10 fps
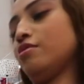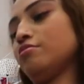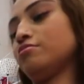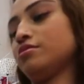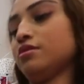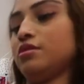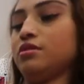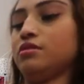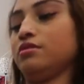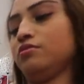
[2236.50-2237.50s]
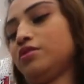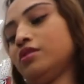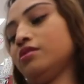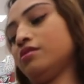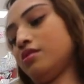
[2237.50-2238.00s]
those, what
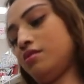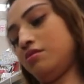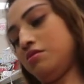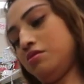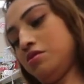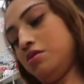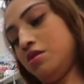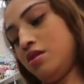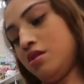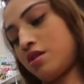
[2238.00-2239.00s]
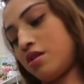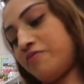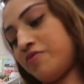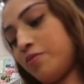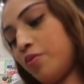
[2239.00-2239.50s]
does it say?
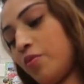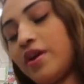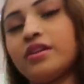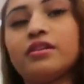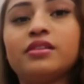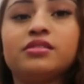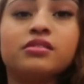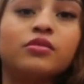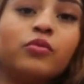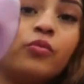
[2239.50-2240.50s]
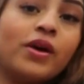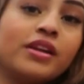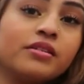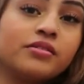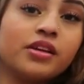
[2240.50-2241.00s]
Comfortable weighted. It's a
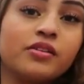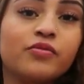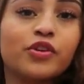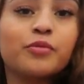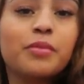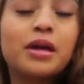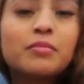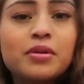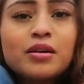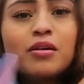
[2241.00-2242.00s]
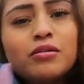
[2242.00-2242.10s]
weighted thing for your baby.